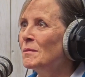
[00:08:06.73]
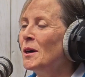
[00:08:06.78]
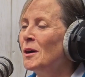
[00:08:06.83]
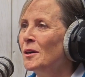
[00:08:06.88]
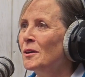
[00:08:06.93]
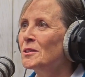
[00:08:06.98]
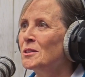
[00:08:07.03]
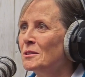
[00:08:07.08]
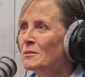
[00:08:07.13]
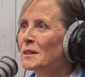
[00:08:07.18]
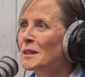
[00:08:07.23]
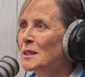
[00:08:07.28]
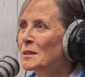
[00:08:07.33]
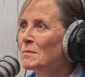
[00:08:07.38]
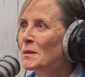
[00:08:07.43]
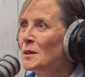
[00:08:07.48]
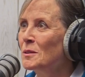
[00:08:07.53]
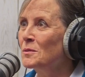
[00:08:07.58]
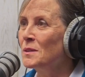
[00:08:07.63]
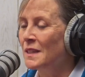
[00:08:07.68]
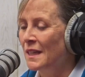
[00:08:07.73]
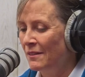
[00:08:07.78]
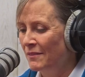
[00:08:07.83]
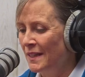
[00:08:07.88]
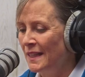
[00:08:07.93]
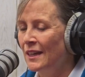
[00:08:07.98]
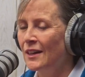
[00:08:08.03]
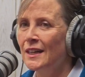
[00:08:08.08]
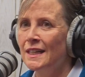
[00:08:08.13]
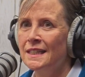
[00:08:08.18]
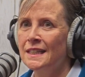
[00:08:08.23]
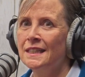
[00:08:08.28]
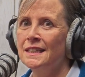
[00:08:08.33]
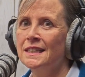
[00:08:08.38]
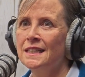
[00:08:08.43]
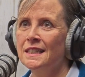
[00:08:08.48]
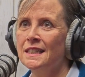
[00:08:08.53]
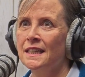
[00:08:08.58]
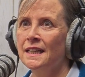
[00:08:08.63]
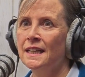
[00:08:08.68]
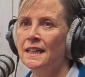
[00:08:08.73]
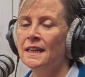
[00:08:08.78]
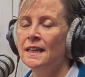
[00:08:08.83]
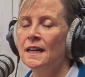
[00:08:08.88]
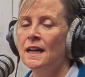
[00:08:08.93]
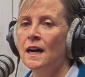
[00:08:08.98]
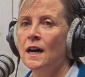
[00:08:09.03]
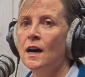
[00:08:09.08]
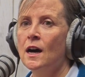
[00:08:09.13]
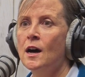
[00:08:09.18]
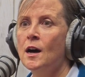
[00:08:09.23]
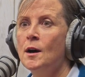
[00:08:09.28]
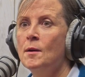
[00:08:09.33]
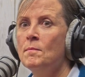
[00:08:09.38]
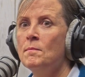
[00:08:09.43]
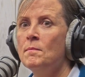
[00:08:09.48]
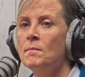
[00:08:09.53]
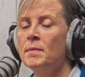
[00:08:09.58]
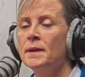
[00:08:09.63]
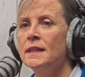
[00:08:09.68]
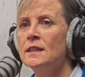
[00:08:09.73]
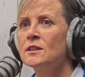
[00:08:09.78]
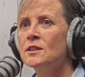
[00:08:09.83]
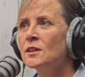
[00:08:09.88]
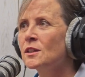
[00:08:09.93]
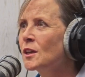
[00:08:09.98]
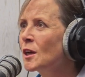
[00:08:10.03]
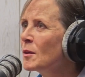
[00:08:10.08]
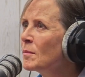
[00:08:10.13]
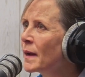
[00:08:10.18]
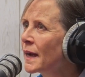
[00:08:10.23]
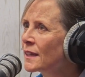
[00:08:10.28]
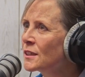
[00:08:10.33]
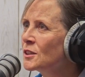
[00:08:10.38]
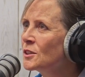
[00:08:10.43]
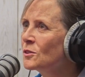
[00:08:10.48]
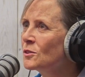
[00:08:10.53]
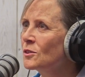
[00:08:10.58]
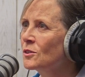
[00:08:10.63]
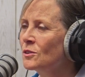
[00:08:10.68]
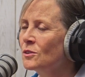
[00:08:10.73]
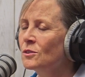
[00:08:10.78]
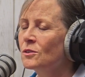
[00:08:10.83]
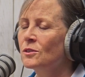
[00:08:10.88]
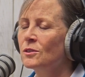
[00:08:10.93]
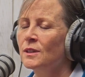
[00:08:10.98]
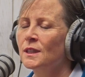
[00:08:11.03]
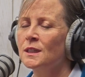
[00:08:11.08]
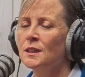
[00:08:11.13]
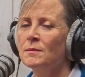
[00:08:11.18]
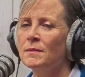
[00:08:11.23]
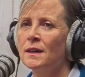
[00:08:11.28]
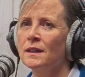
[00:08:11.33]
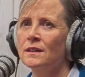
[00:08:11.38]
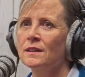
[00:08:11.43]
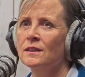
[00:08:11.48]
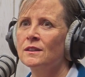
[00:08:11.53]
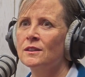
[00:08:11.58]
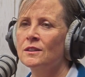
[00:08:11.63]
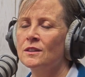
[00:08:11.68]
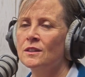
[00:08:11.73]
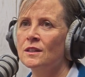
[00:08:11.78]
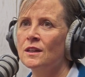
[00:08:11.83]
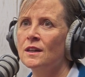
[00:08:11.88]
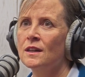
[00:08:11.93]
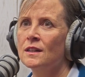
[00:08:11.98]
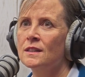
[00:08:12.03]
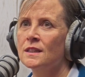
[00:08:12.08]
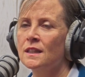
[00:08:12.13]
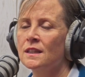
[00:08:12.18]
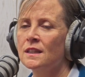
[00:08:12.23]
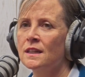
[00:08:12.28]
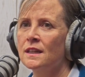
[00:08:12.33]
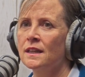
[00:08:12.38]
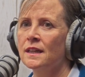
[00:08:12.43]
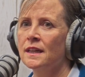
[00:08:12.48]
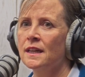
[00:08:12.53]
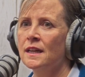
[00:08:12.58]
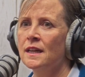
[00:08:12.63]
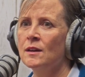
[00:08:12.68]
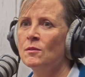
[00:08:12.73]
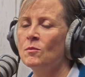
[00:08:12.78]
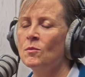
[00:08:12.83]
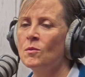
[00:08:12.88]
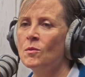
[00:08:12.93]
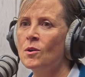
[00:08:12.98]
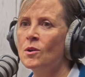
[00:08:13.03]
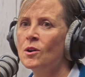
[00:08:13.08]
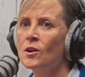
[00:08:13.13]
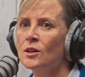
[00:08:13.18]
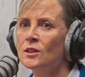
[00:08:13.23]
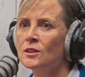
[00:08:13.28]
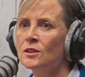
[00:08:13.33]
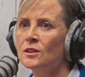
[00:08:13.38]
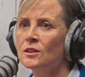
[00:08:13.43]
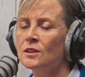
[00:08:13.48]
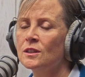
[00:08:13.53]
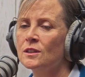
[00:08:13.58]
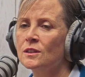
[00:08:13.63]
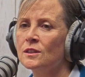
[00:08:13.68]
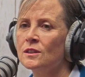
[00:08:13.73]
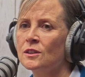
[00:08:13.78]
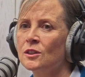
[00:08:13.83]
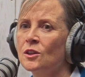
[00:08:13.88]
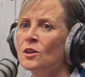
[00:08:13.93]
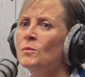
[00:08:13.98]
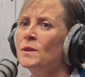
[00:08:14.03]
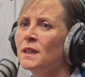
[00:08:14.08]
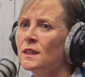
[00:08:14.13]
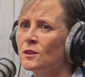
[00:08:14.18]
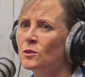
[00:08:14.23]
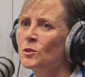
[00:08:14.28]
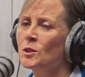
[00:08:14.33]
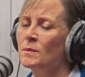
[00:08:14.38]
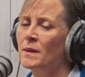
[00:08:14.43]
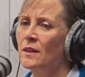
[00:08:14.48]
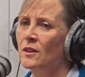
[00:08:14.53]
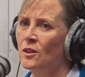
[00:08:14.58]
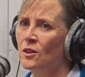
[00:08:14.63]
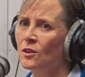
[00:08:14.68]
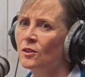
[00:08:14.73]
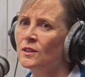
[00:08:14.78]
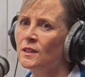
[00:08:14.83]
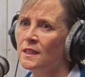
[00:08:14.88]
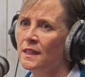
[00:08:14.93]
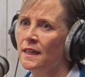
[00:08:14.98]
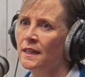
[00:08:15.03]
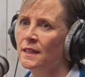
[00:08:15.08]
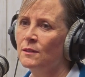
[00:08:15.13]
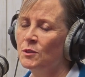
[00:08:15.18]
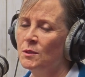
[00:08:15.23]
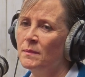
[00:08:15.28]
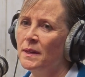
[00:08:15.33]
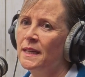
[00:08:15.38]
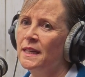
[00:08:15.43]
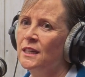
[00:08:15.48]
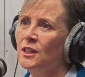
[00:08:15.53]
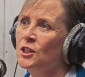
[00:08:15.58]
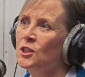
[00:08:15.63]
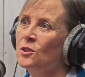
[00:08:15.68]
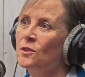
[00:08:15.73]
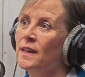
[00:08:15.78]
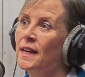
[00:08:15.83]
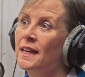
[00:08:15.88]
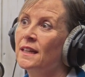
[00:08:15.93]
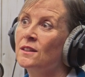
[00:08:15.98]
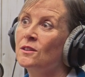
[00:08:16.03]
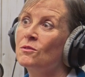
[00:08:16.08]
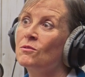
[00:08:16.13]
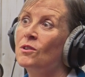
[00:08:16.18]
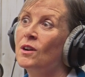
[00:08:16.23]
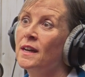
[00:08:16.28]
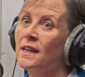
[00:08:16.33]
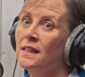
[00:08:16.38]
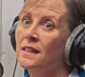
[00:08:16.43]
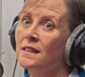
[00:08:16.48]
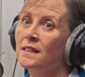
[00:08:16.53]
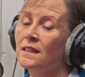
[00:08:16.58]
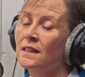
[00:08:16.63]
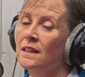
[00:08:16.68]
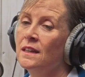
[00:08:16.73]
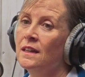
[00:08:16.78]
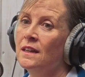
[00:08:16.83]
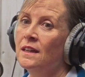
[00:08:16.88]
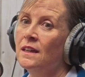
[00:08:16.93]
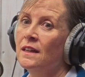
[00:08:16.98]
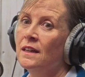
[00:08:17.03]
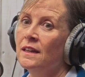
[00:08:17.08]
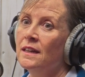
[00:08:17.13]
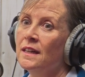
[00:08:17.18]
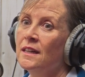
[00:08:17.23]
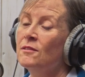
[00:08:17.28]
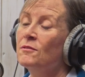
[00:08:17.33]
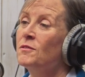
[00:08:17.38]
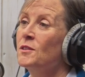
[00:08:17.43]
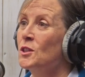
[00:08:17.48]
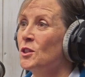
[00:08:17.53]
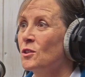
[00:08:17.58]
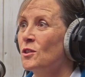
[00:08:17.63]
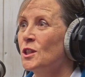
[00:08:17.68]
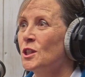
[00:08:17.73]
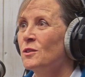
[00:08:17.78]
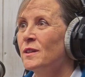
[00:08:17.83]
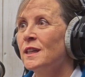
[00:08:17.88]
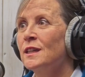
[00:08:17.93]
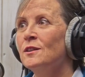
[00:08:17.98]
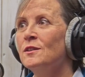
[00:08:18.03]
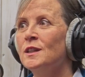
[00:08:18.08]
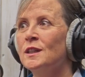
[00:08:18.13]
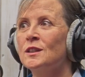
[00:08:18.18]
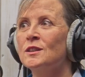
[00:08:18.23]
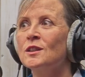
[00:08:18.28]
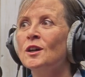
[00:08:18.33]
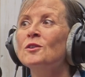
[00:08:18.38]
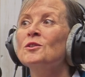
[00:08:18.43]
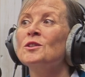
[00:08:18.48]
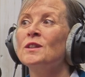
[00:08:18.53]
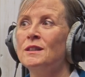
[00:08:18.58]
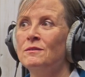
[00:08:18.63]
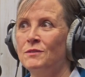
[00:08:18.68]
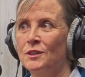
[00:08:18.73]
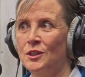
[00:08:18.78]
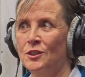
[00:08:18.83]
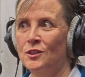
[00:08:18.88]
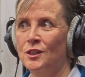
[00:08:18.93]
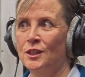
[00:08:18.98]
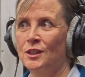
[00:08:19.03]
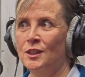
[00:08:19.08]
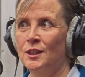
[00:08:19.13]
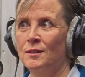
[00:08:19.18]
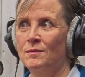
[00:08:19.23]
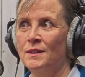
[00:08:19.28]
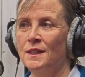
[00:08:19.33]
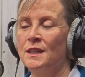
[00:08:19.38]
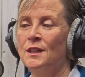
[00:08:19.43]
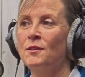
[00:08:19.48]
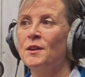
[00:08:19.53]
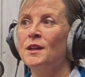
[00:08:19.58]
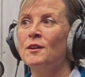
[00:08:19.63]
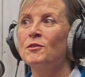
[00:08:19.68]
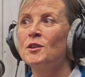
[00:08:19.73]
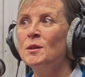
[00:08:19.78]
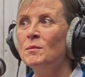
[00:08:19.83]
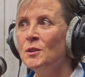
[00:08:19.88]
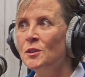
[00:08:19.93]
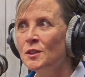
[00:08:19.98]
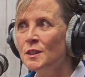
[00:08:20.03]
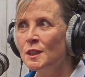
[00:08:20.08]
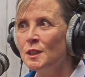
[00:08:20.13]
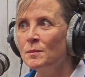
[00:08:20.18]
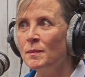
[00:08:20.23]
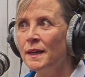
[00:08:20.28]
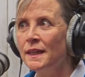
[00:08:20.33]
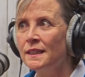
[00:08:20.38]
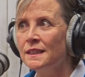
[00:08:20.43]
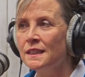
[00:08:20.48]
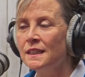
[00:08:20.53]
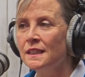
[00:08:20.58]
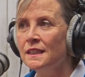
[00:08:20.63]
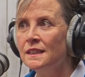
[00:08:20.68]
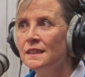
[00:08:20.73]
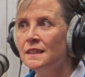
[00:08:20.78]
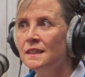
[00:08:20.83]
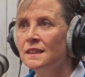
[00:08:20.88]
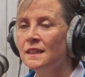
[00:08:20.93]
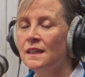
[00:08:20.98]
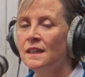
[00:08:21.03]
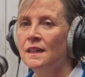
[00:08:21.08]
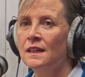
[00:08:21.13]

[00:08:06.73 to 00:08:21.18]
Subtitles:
heart to it, I suppose, with having that identity. But to go back to your question about the concerns, I think it was when I talked about the content, it was making sure it had the right infrastructure, including social infrastructure. Enough community spaces,